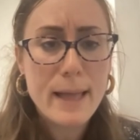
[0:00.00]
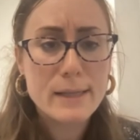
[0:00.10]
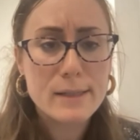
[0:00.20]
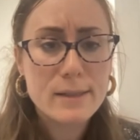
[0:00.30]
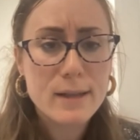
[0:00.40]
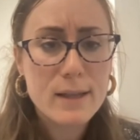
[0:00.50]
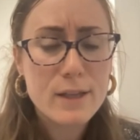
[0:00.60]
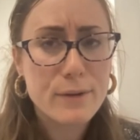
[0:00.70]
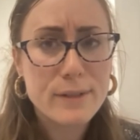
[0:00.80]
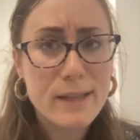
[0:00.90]
and,
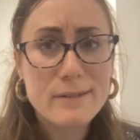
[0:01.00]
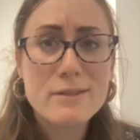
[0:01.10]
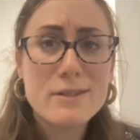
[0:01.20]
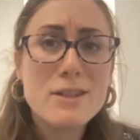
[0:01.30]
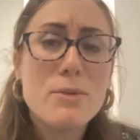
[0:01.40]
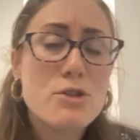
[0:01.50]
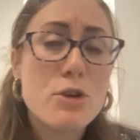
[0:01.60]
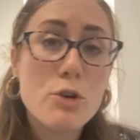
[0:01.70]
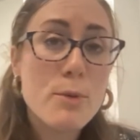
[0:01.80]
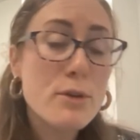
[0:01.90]
you know, and, you know, when you
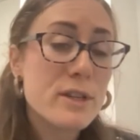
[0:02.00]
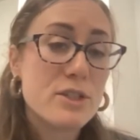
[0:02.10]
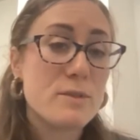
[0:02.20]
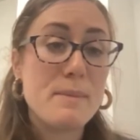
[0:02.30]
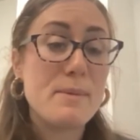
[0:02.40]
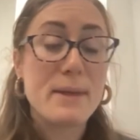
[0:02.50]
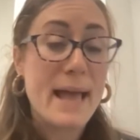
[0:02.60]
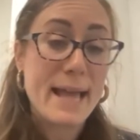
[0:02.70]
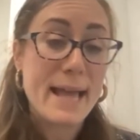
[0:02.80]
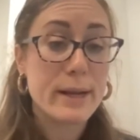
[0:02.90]
go to a protest, you see people
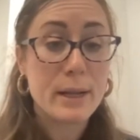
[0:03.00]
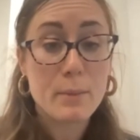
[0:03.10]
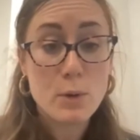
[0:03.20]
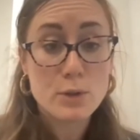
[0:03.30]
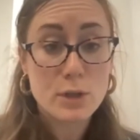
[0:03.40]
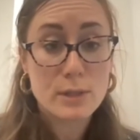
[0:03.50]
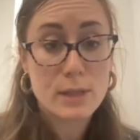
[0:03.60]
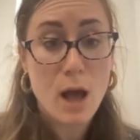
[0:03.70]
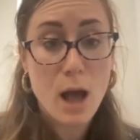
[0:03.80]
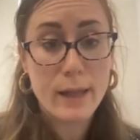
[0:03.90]
handwriting posters
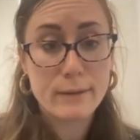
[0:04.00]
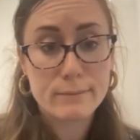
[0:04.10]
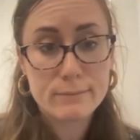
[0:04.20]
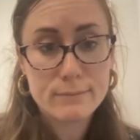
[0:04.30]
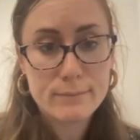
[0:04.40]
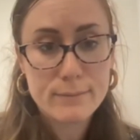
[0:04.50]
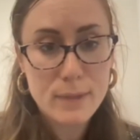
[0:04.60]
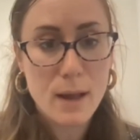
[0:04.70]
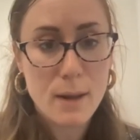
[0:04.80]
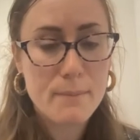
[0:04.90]
on,
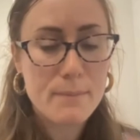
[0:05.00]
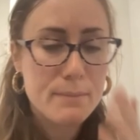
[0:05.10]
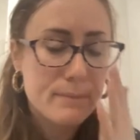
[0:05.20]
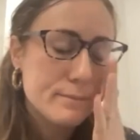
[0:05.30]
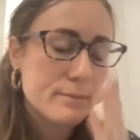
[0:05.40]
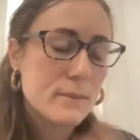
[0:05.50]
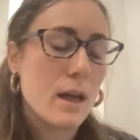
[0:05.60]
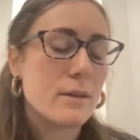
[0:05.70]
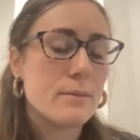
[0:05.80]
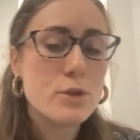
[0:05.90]
uh,
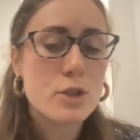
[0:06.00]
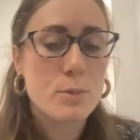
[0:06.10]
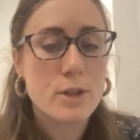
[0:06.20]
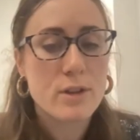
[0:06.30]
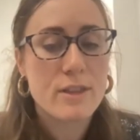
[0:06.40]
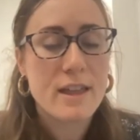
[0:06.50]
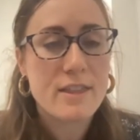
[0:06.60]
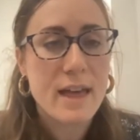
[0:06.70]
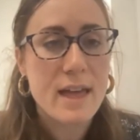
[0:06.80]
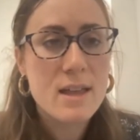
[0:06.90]
on poster boards. So I
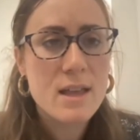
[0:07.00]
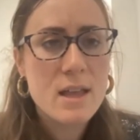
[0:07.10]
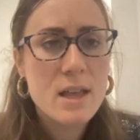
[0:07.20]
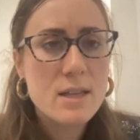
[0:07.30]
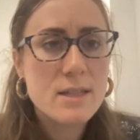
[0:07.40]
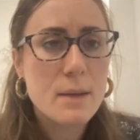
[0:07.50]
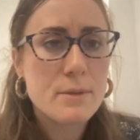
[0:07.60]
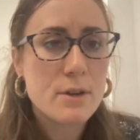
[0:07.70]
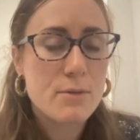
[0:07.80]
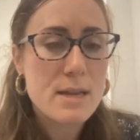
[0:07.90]
think that to some
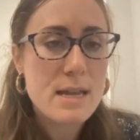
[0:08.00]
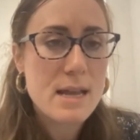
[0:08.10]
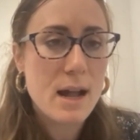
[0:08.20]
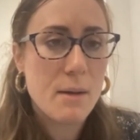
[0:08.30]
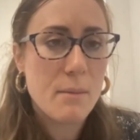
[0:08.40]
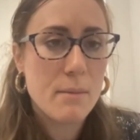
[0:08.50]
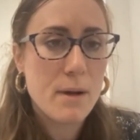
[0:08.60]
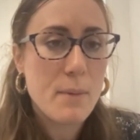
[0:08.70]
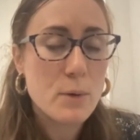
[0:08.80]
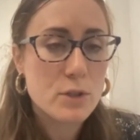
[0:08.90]
degree, um,
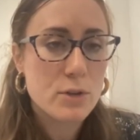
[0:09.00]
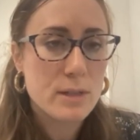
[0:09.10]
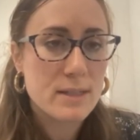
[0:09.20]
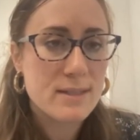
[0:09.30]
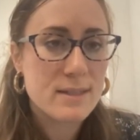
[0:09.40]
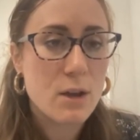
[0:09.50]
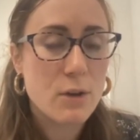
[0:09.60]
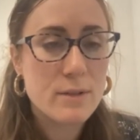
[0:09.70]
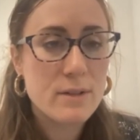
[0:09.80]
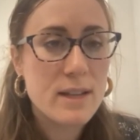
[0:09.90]
a poster is, you
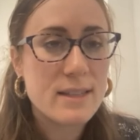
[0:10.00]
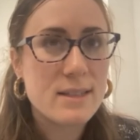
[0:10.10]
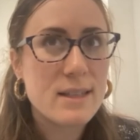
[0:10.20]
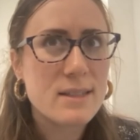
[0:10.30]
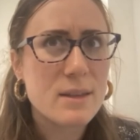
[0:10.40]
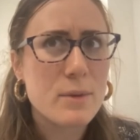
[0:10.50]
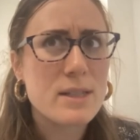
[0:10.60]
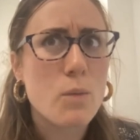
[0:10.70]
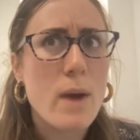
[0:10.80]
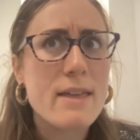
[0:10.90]
know, is in some
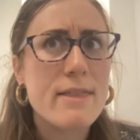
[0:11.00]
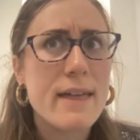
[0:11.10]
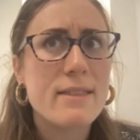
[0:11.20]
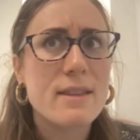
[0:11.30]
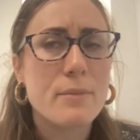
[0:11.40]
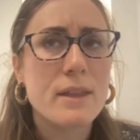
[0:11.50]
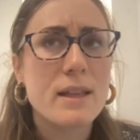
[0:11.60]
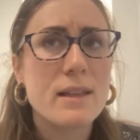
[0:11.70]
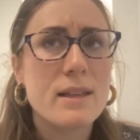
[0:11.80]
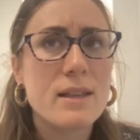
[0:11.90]
ways a way that
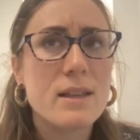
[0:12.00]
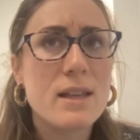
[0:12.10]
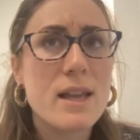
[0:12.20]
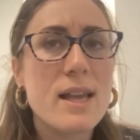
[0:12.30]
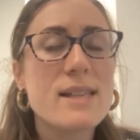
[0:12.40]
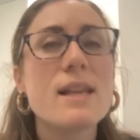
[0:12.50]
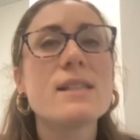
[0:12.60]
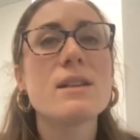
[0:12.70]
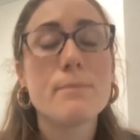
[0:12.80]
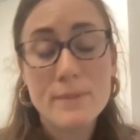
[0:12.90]
something, it's,
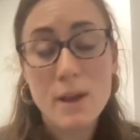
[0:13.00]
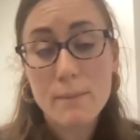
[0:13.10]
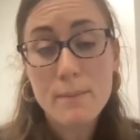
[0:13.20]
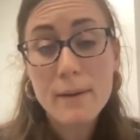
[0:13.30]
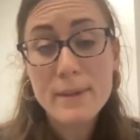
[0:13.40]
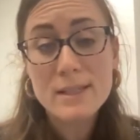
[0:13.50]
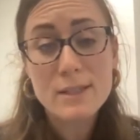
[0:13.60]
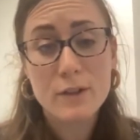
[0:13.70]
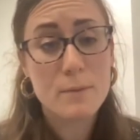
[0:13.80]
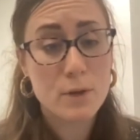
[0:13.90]
it's a, you know, a piece
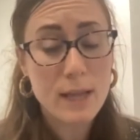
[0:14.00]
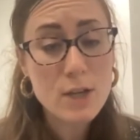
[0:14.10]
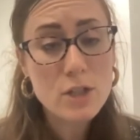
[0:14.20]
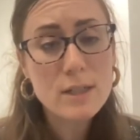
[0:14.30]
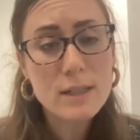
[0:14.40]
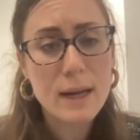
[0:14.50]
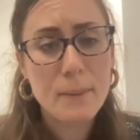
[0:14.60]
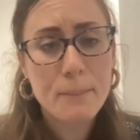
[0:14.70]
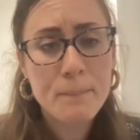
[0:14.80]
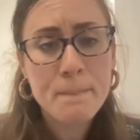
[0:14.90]
of communication.
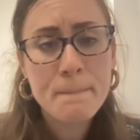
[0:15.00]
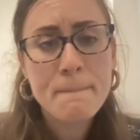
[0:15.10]
Um,